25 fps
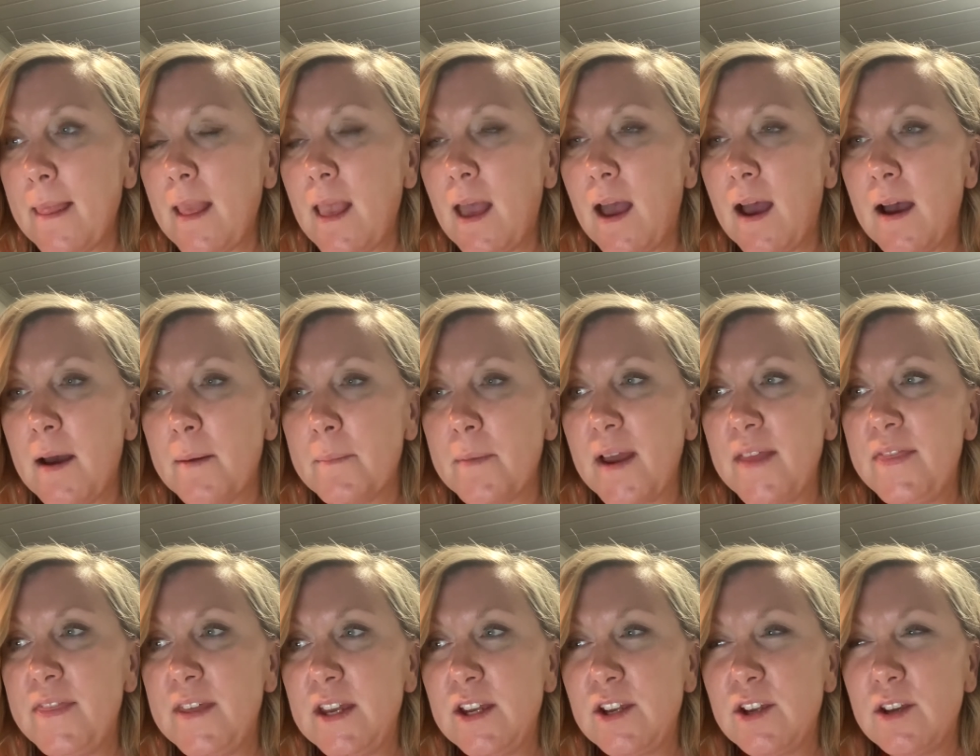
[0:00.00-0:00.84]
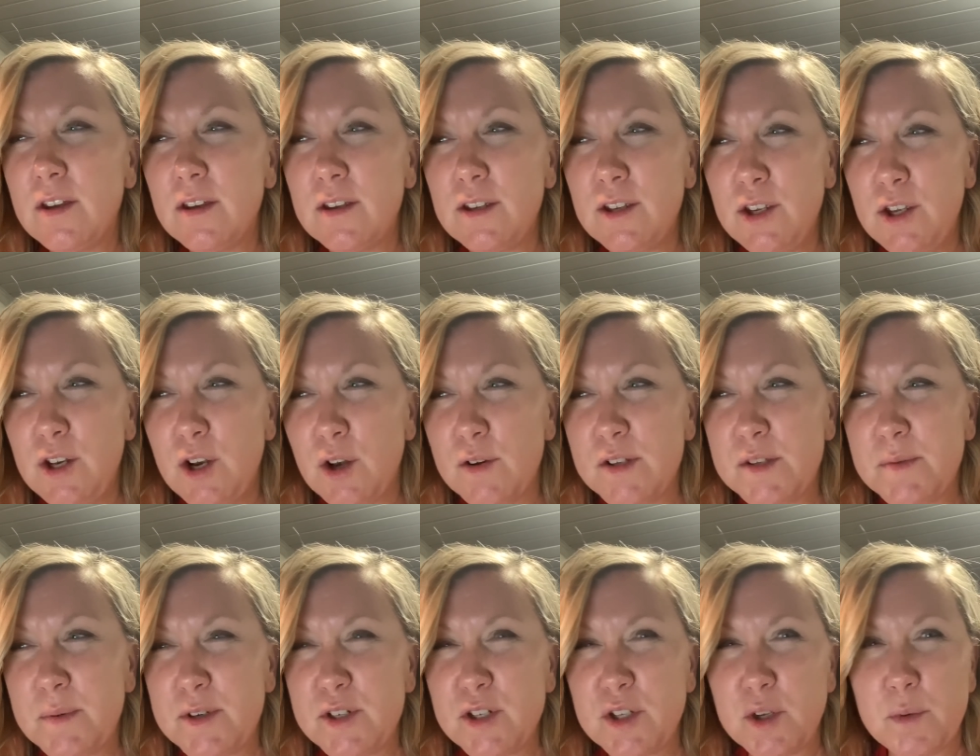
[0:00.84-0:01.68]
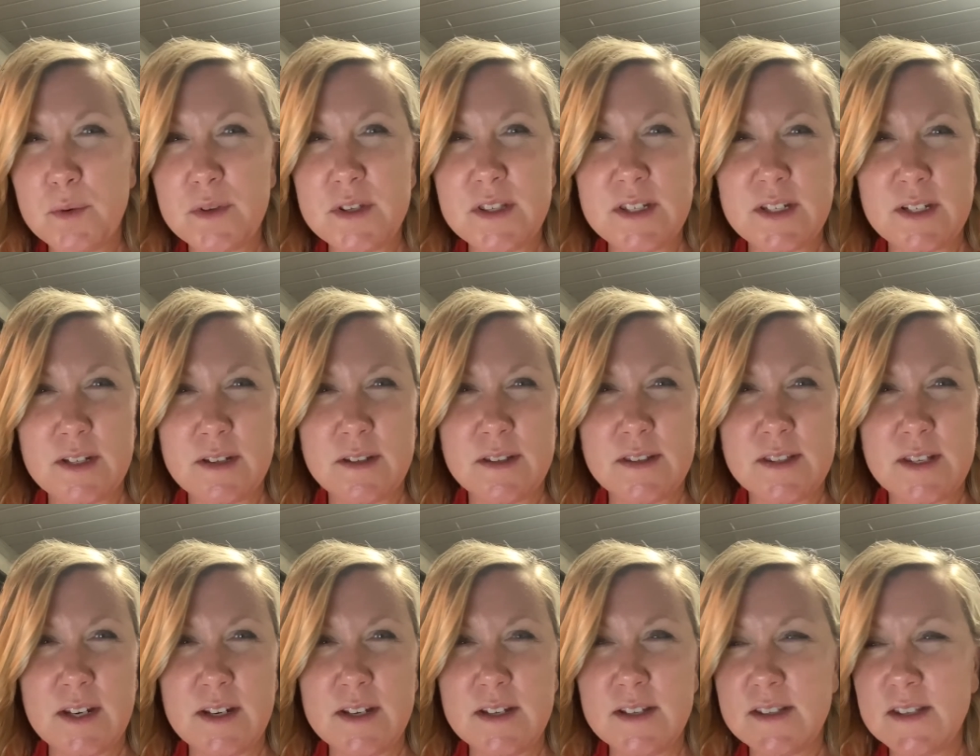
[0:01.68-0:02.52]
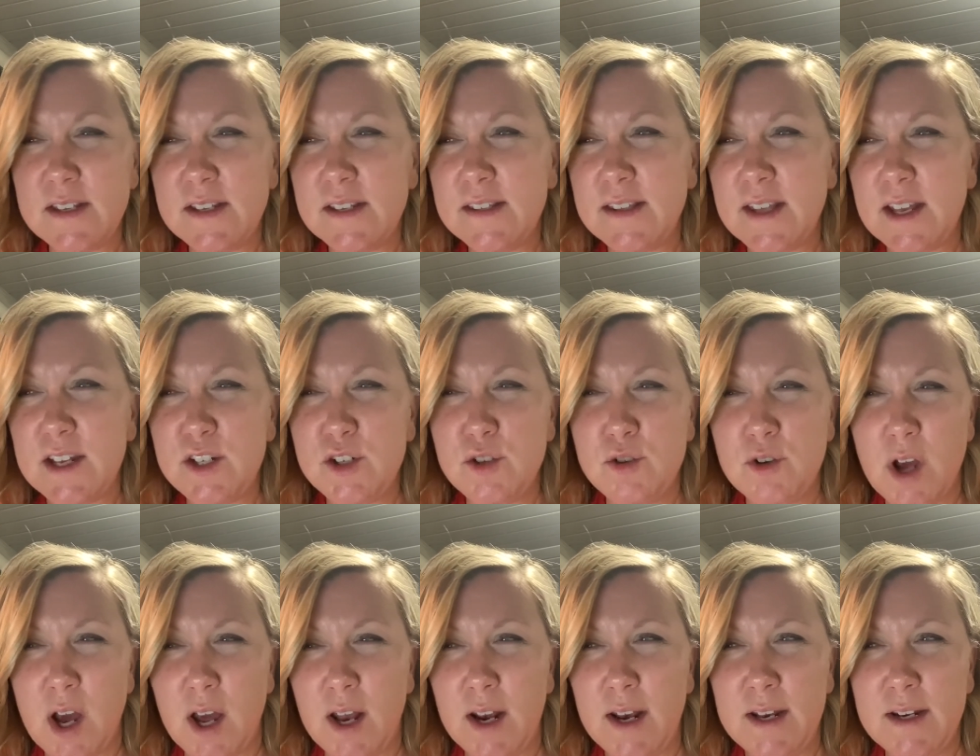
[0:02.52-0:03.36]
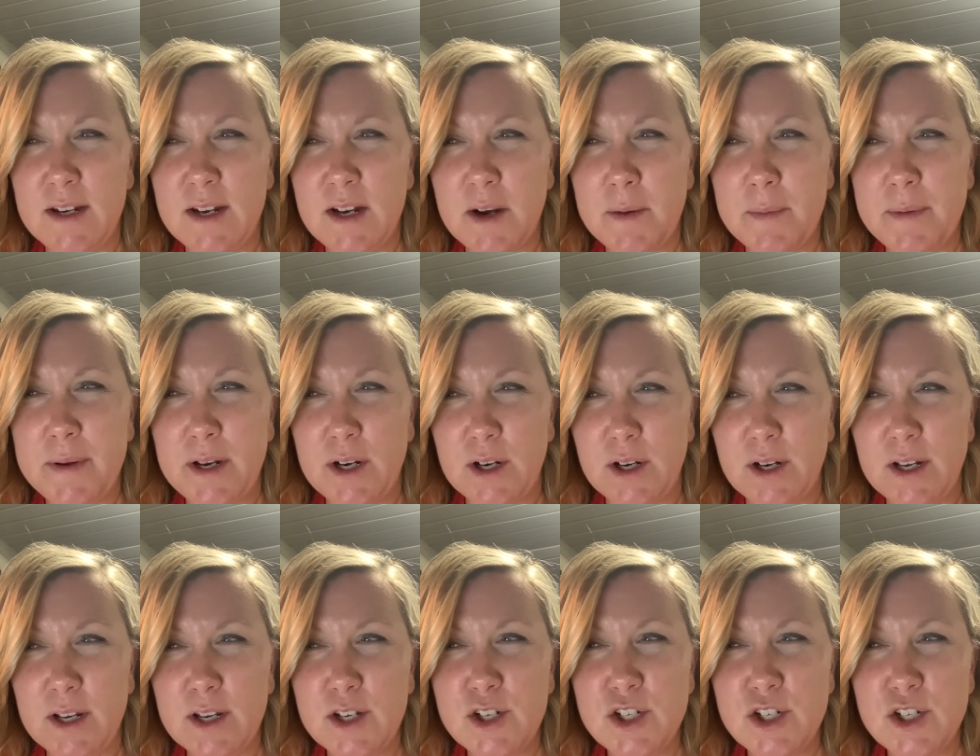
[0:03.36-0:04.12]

um, I think, you know, especially with sentences that do not end in a period,